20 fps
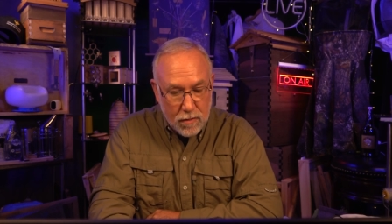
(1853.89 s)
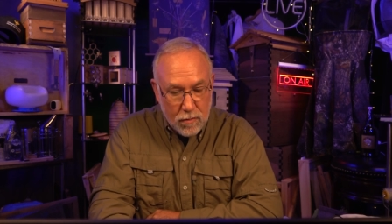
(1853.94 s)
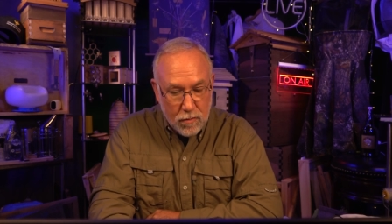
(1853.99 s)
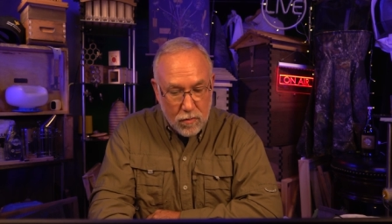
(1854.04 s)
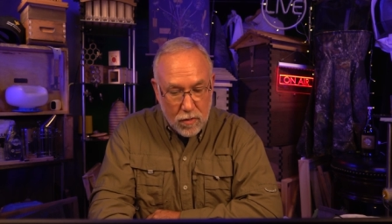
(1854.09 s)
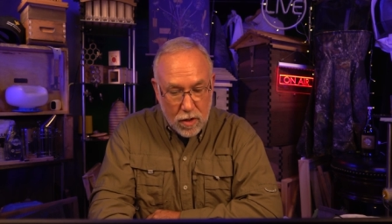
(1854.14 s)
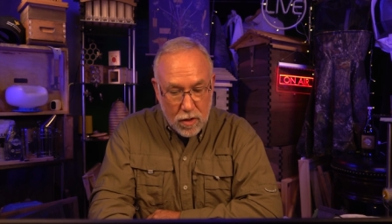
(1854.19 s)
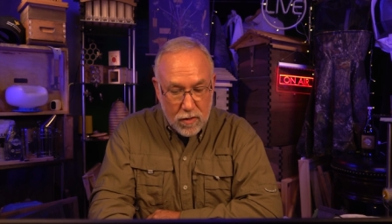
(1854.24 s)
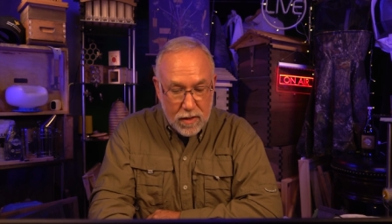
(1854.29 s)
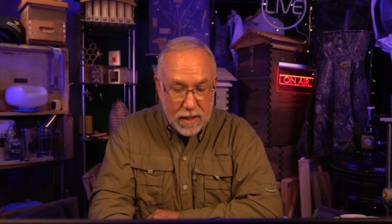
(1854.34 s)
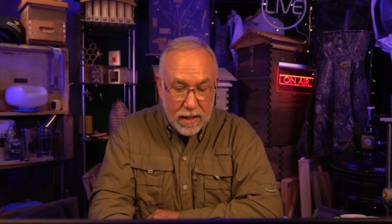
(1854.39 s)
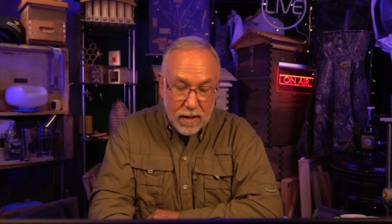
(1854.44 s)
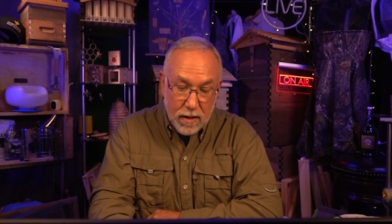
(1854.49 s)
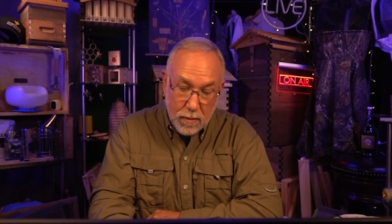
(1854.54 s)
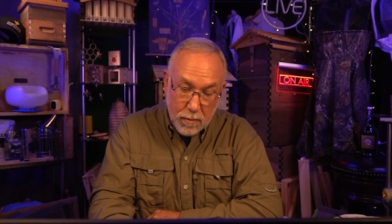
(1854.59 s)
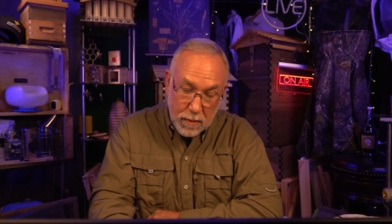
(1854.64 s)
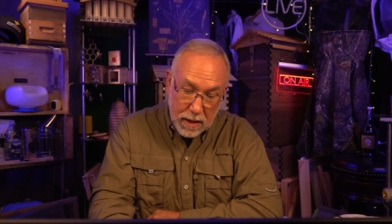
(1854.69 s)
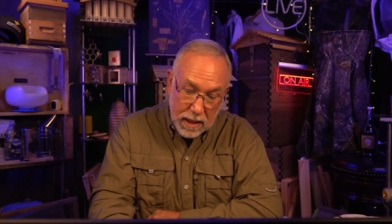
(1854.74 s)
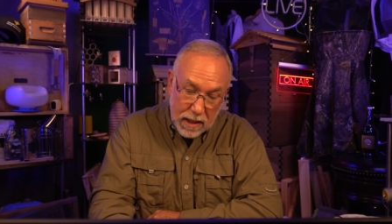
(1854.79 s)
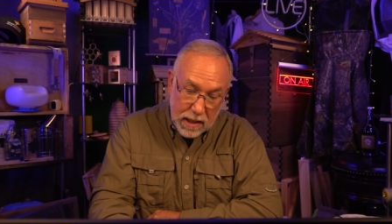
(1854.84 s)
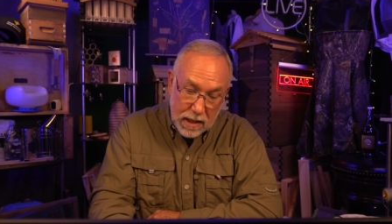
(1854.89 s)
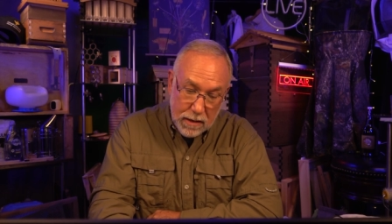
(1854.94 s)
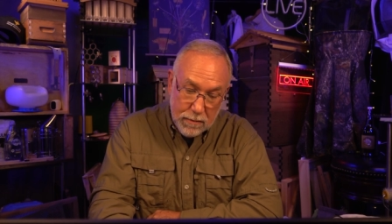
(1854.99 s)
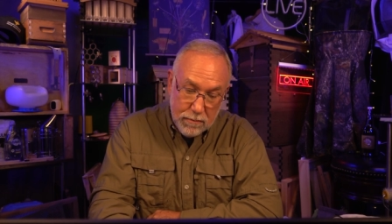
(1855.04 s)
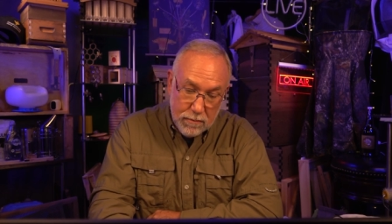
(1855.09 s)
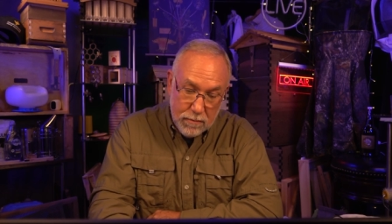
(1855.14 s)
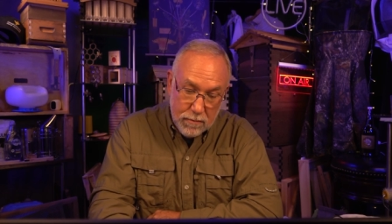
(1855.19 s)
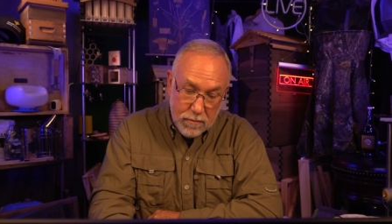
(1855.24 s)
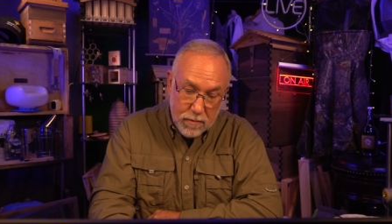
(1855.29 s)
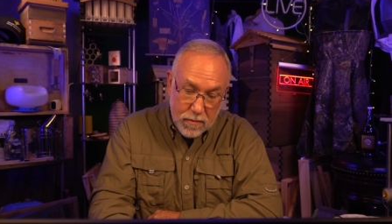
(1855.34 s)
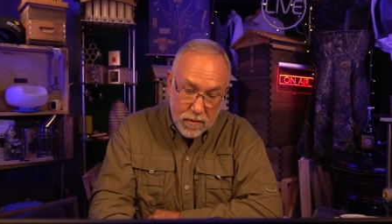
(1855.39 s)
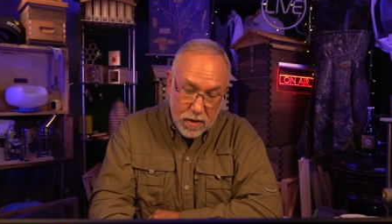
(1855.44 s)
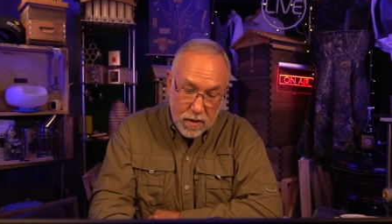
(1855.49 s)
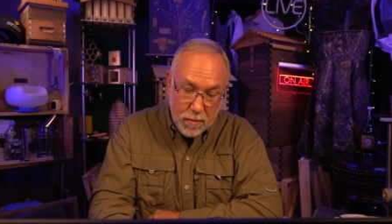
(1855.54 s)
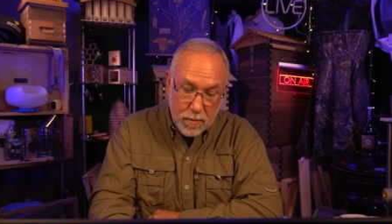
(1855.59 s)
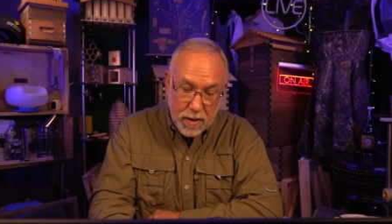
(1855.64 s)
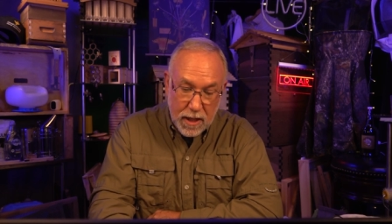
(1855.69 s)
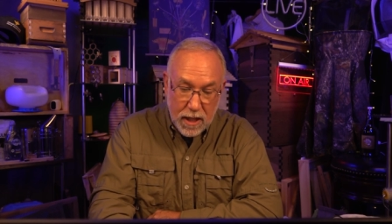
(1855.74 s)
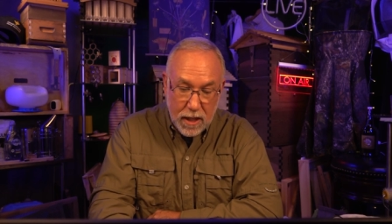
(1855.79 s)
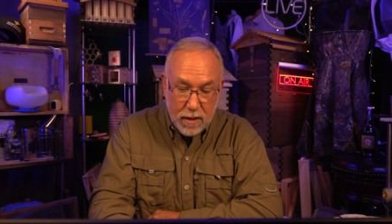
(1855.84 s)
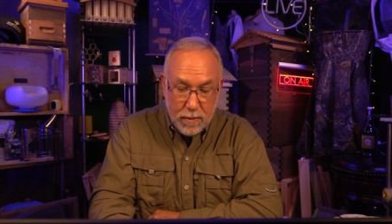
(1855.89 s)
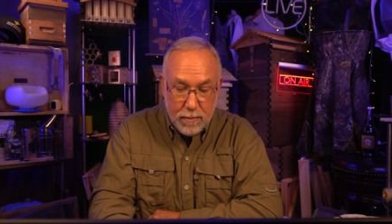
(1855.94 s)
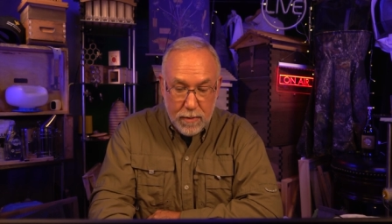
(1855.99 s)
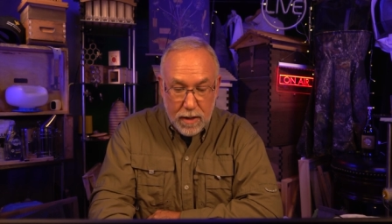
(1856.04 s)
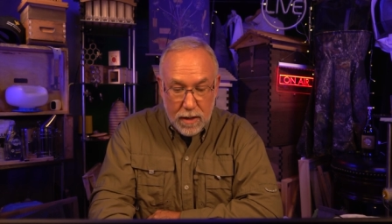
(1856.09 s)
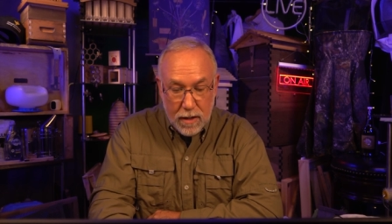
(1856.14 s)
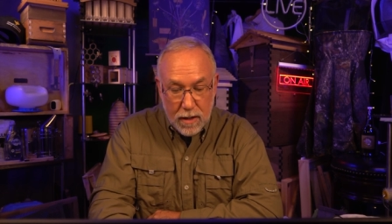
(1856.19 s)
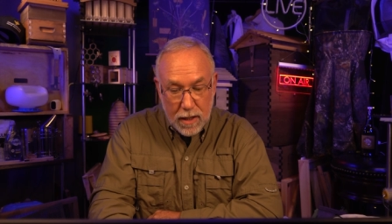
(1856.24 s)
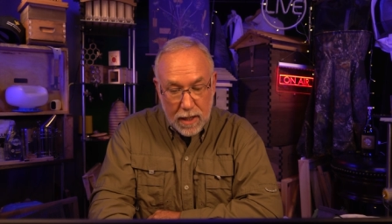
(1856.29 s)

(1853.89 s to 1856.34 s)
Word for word: Rotate the medium to the bottom